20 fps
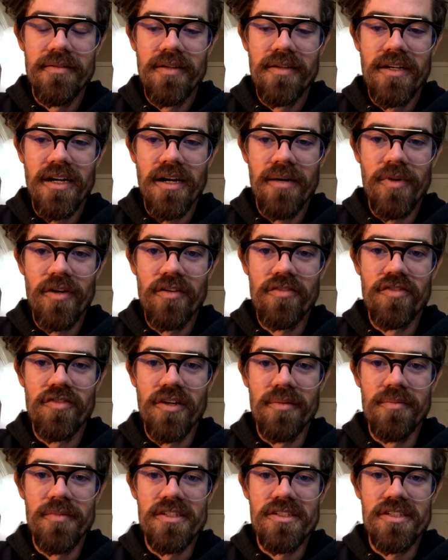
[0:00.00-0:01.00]
coming
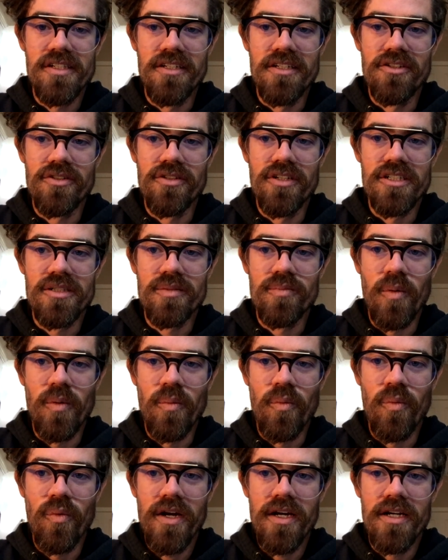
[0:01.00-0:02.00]
from this increased
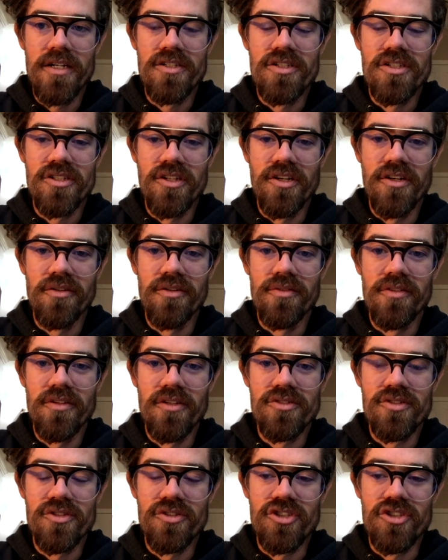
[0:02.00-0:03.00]
minimum wage. So
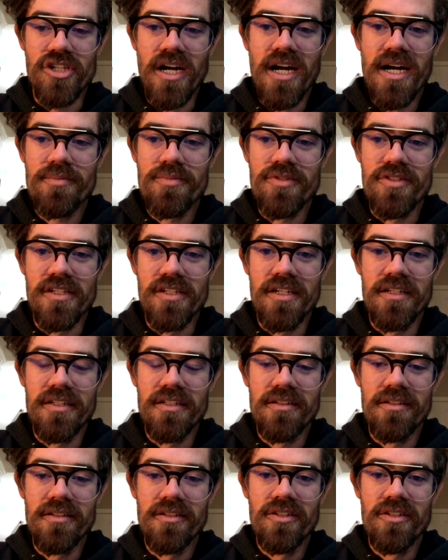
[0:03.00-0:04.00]
those are jobs that
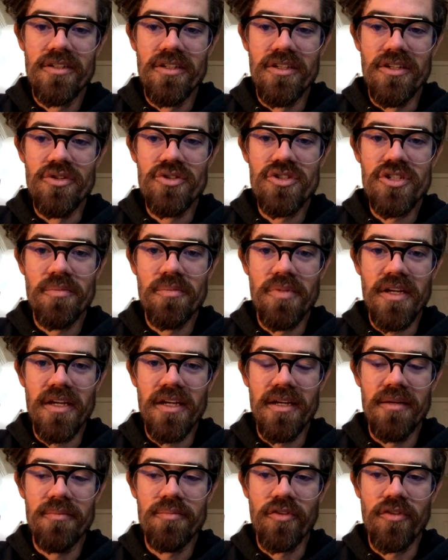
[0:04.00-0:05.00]
used to
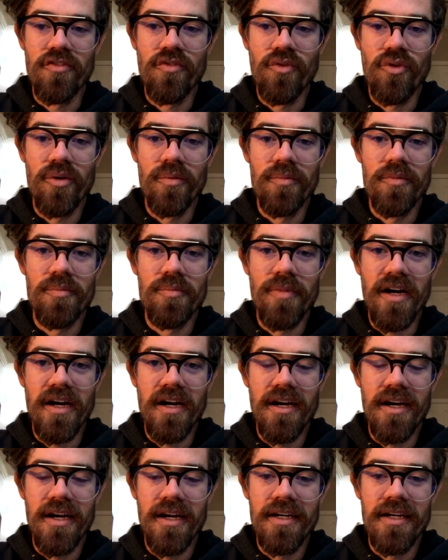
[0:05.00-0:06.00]
be performed
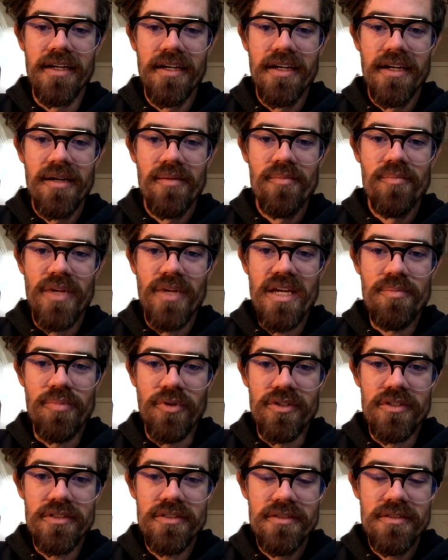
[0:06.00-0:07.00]
by
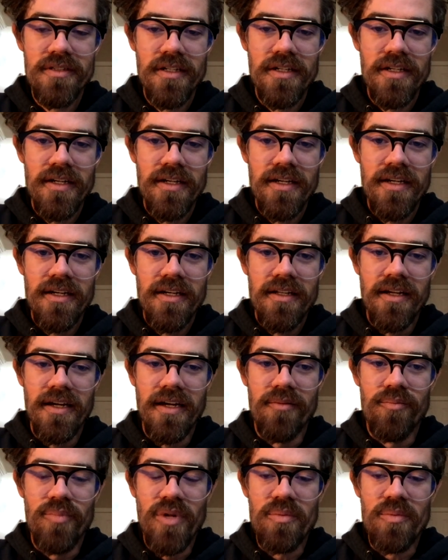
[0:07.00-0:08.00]
people,
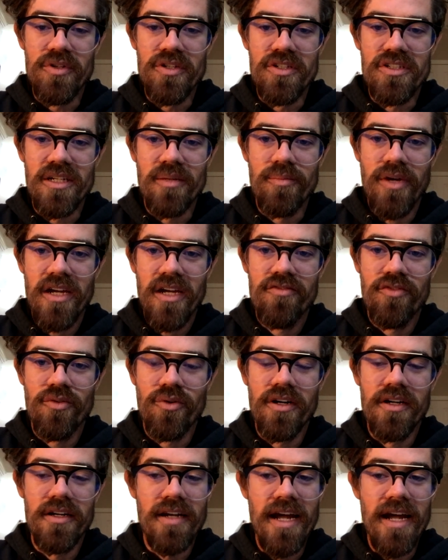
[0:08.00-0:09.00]
and people used to get paid
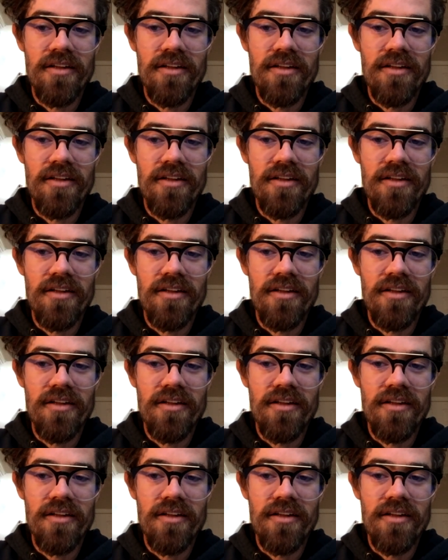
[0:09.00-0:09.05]
for it. Now